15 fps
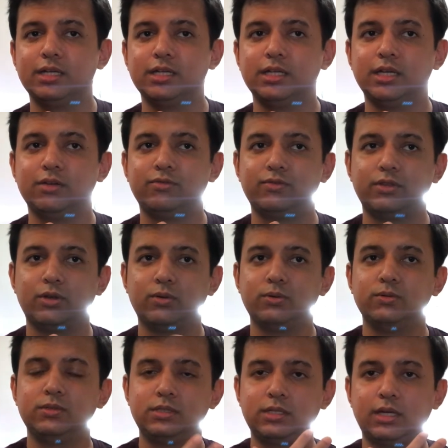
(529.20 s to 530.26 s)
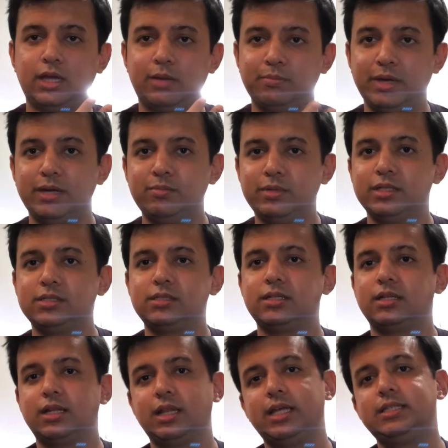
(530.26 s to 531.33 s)
if those amendments to
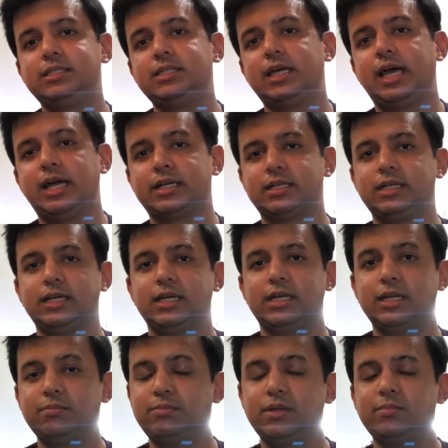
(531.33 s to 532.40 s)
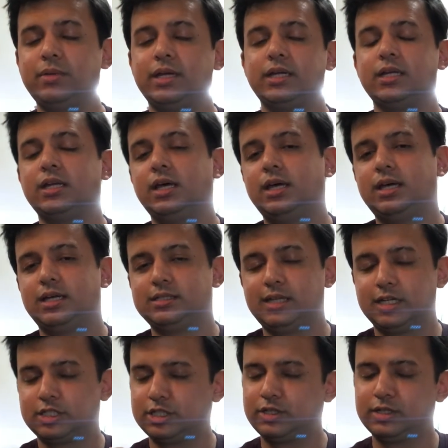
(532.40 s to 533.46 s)
the Lacey Act get implemented, it's
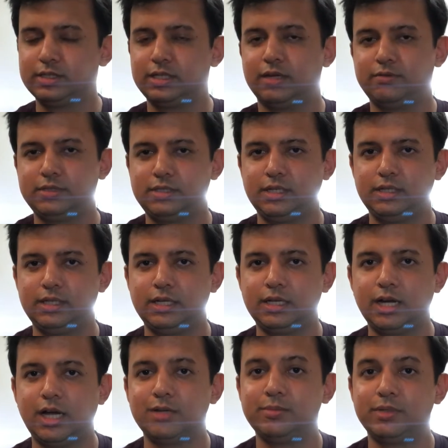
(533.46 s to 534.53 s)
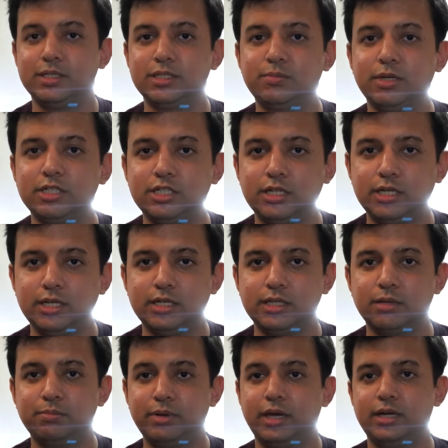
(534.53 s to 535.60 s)
actually going to devastate the economy, especially in the
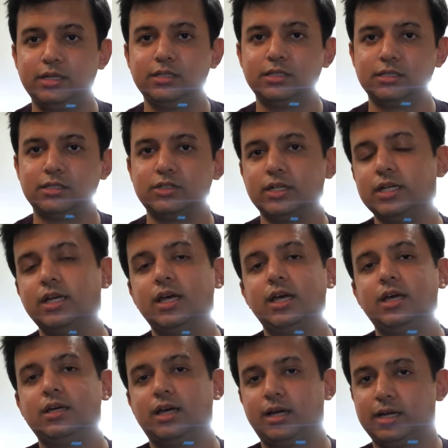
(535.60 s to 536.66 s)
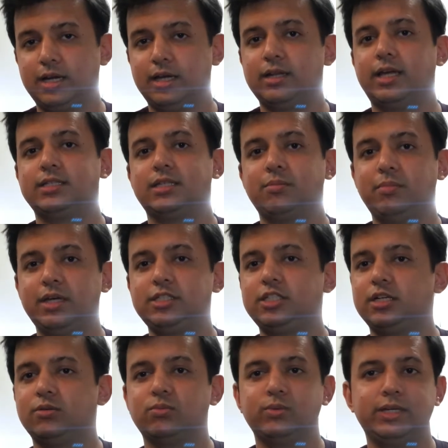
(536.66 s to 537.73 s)
pet industry. Again, as I
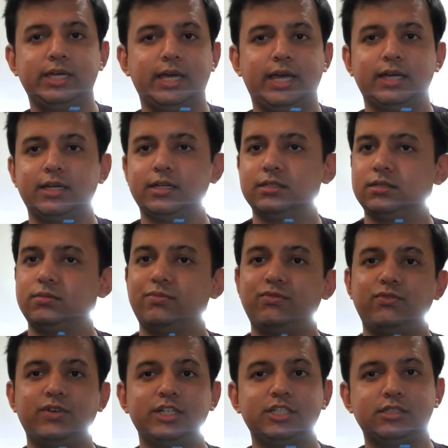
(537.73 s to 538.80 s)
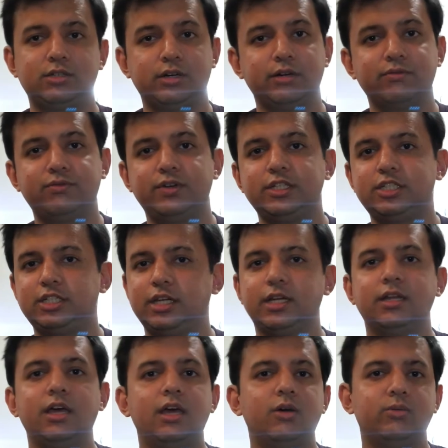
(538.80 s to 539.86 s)
mentioned, we can't get certain fish in.
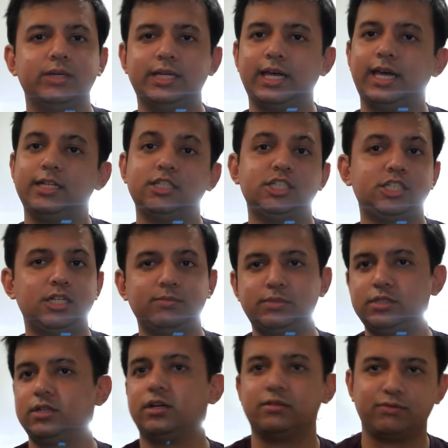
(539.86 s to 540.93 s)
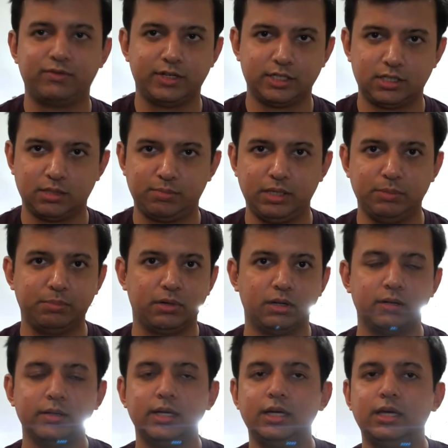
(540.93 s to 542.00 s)
We can't ship certain fish to people.
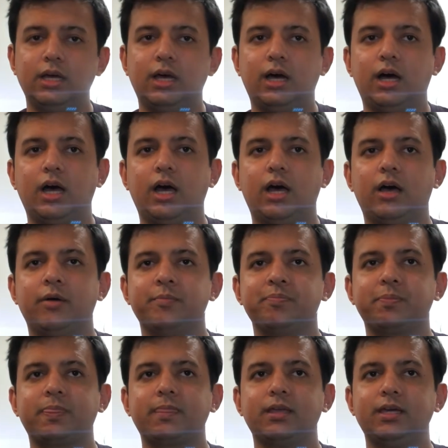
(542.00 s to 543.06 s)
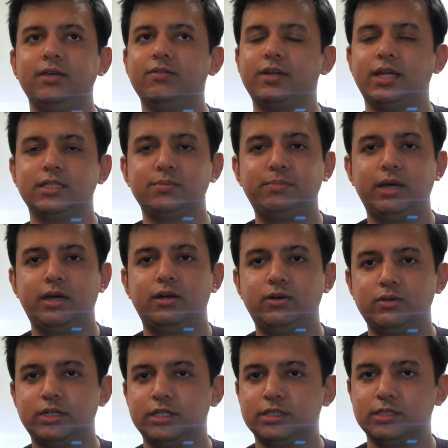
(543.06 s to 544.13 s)
Even as pet
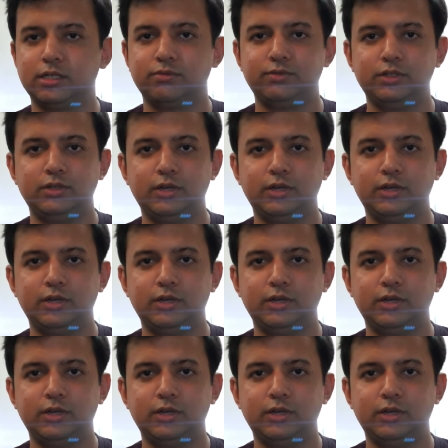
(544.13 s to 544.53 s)
owners, if you